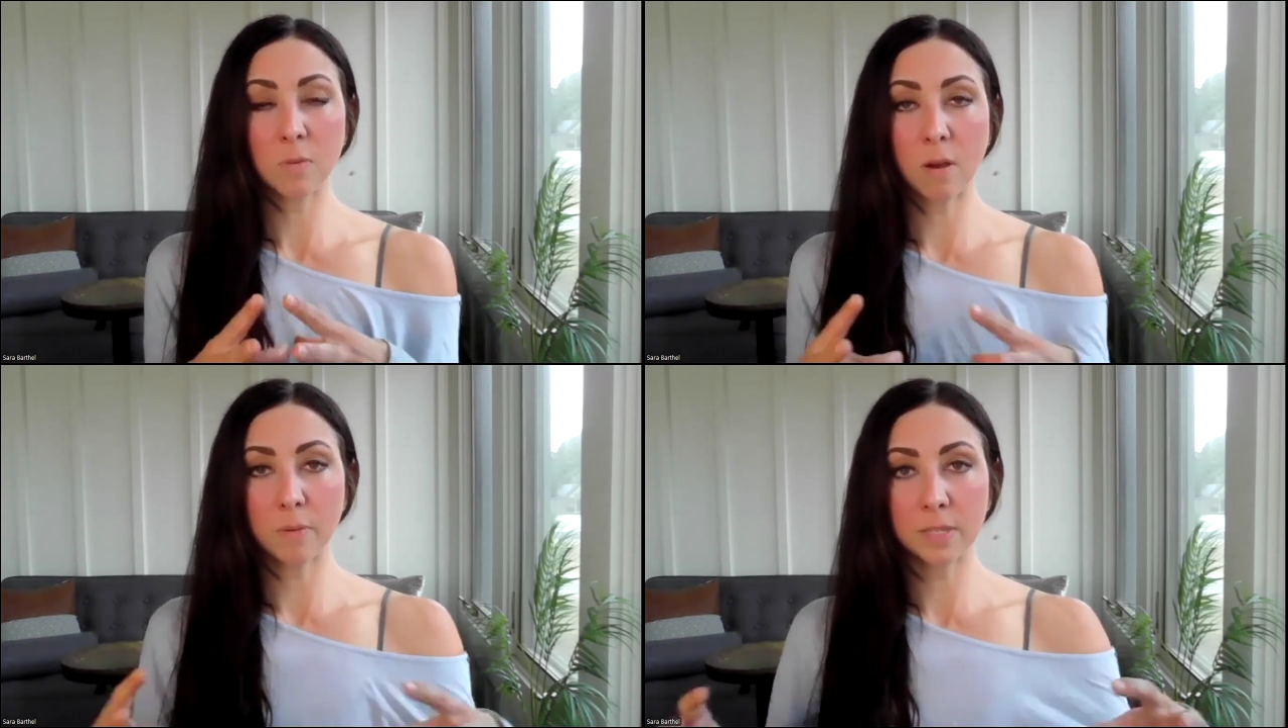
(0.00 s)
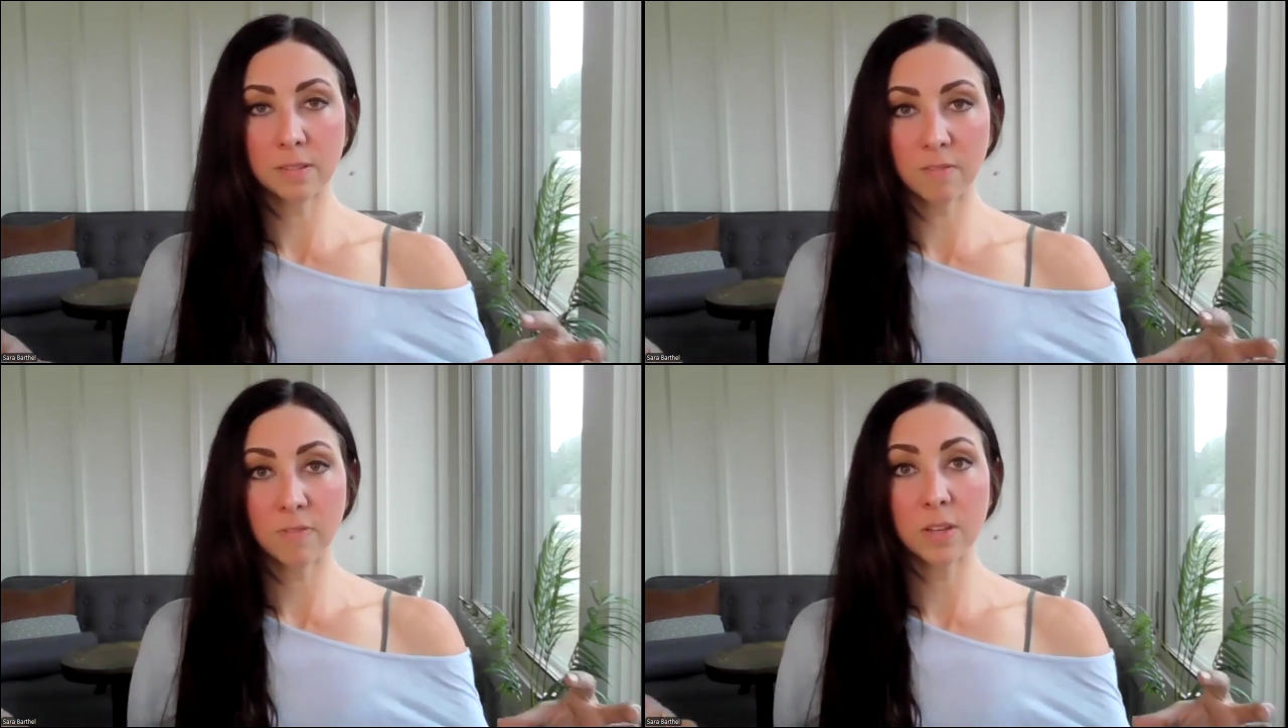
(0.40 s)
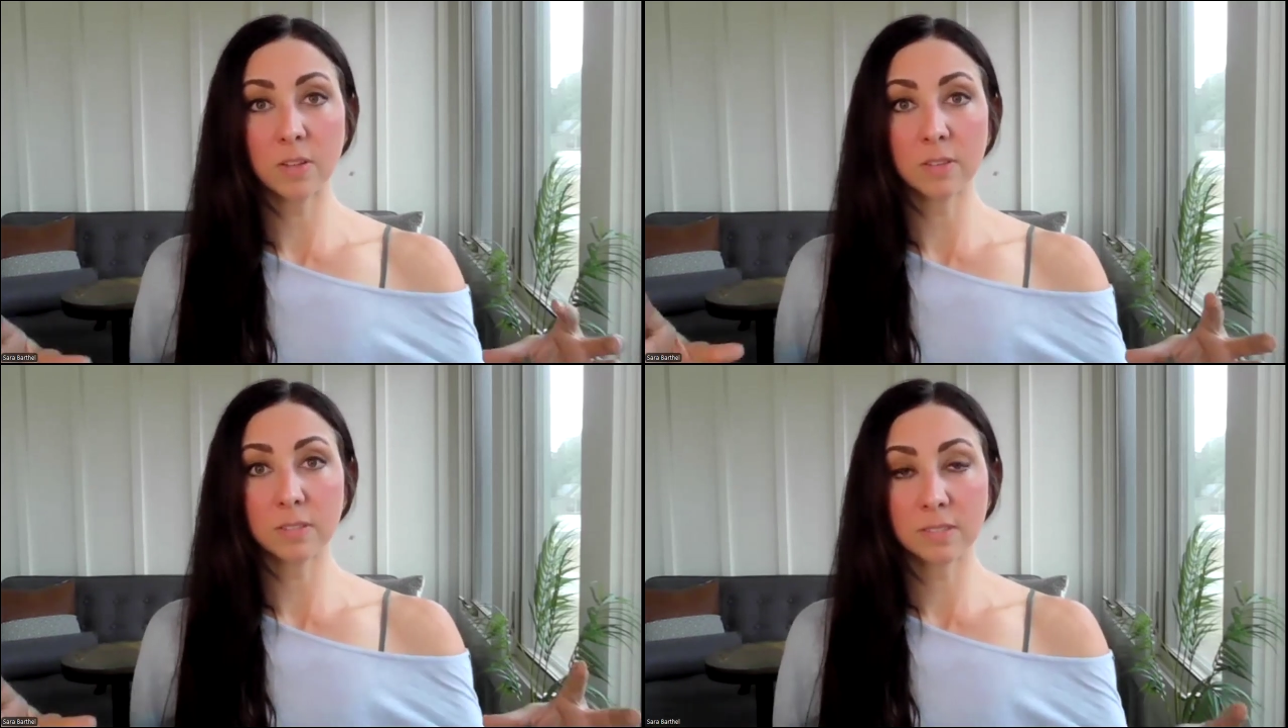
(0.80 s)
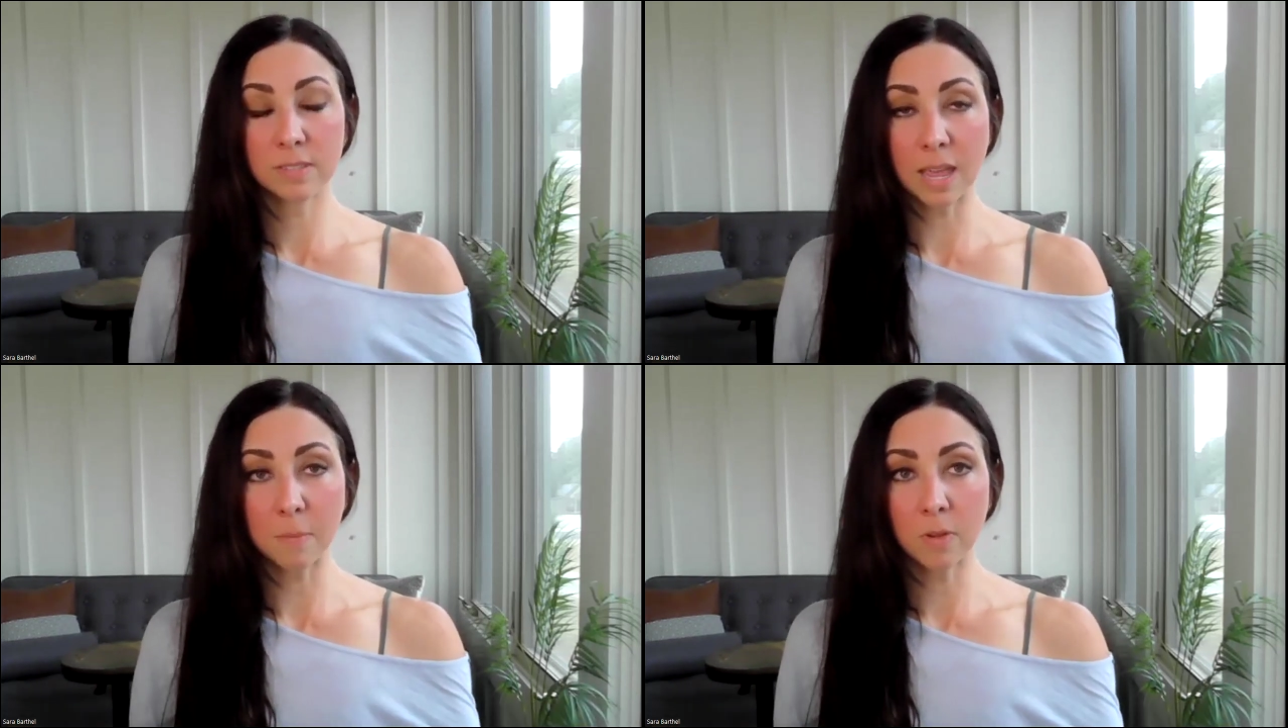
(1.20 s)
You always feel
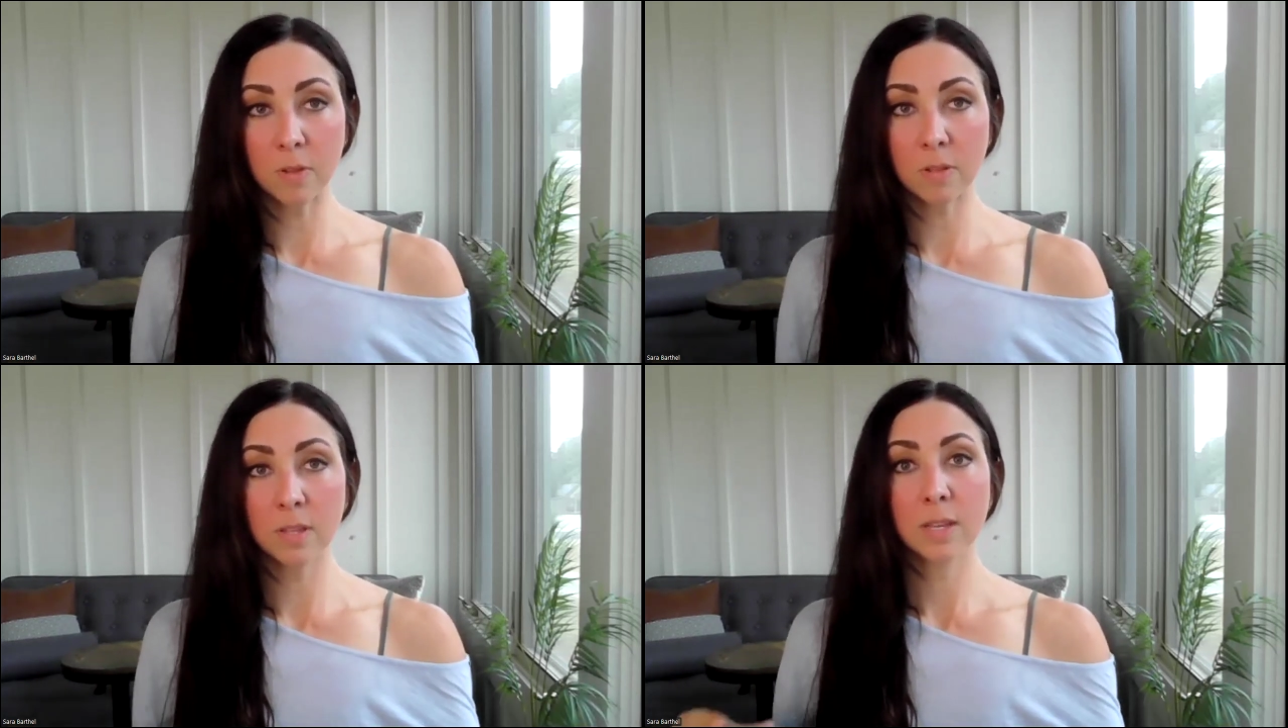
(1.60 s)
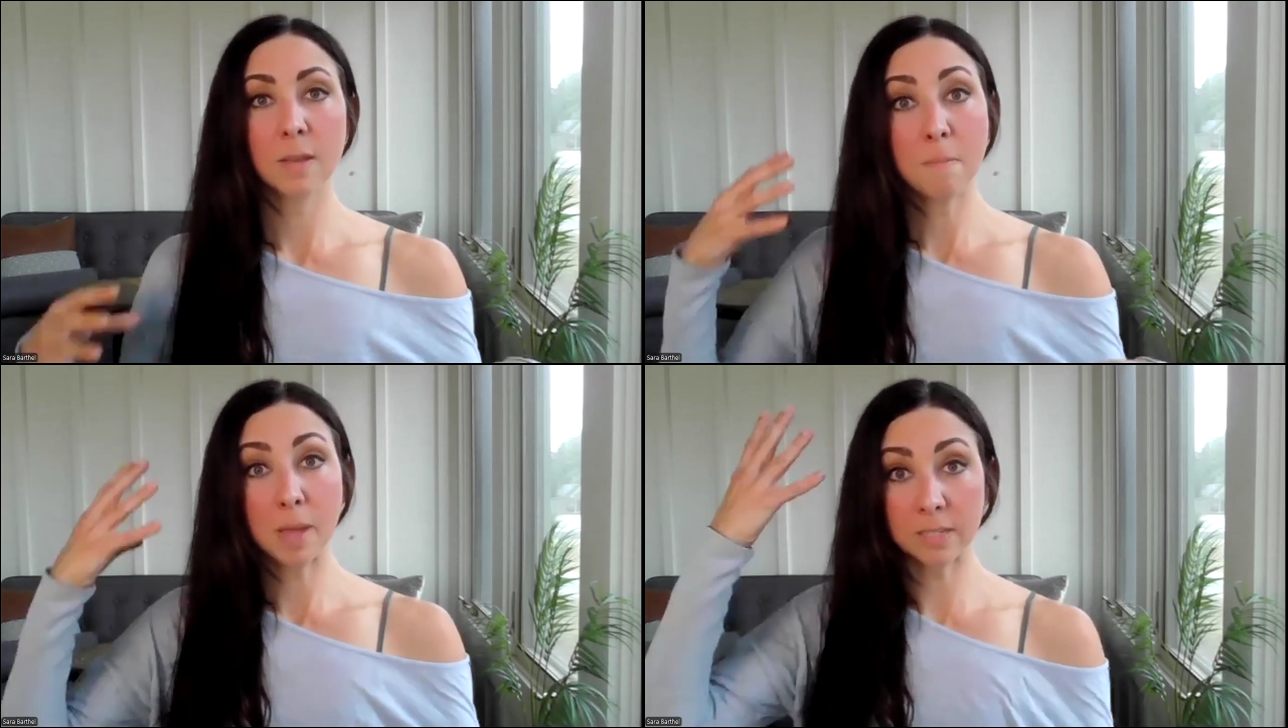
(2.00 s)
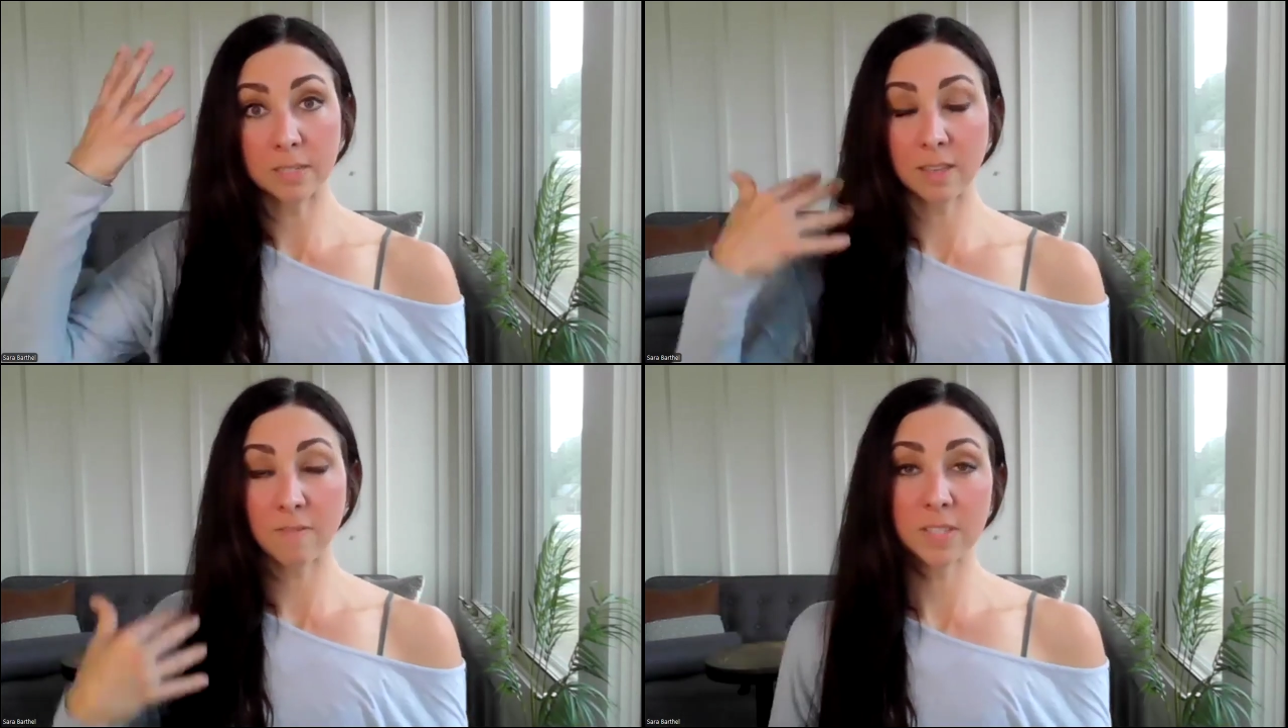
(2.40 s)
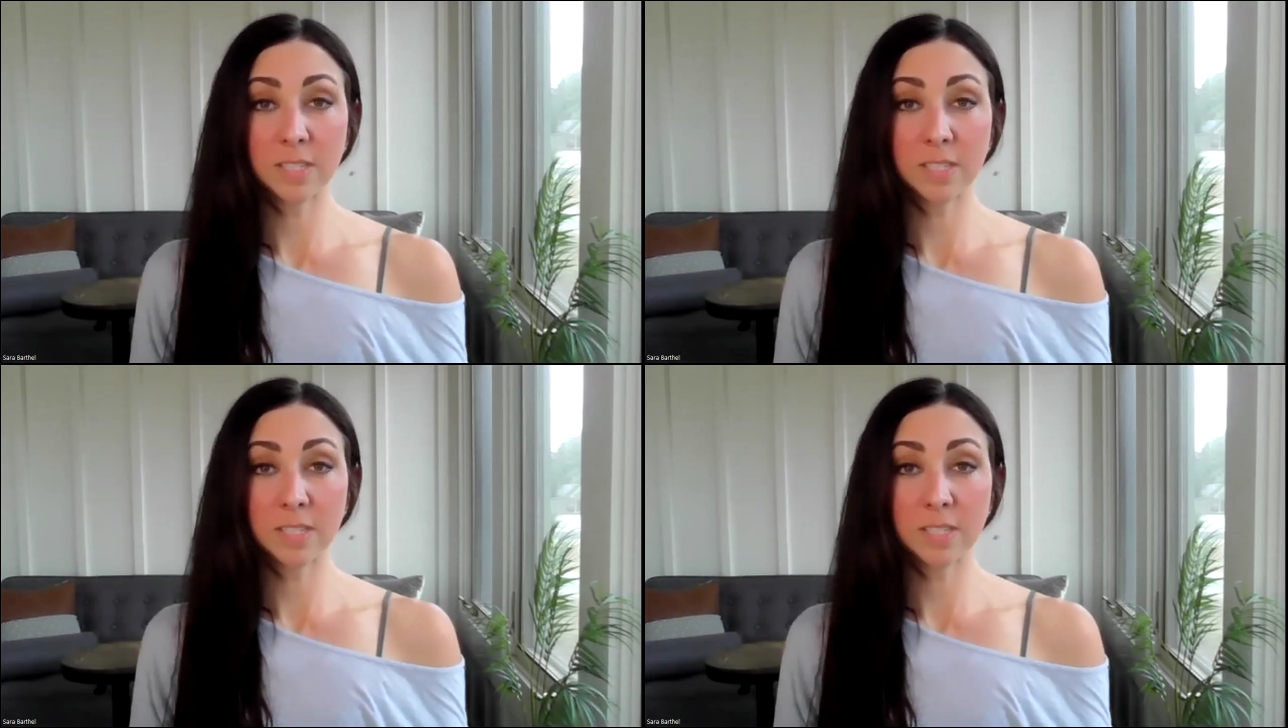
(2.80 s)
stable mentally,